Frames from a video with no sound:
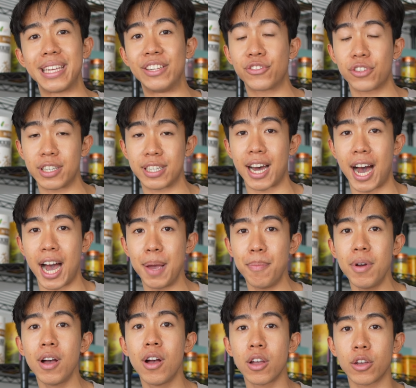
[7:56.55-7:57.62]
Eastern
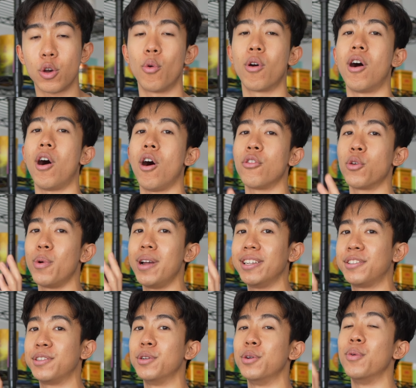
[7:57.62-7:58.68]
time, going all the way
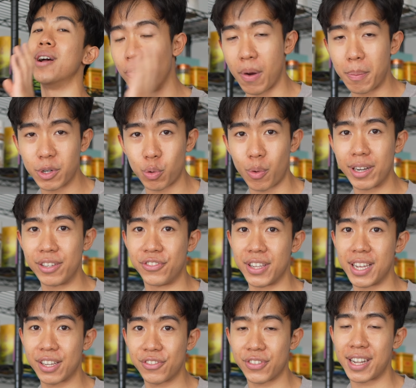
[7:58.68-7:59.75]
to November
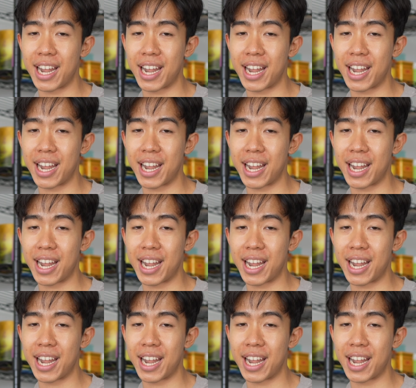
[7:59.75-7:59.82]
26th,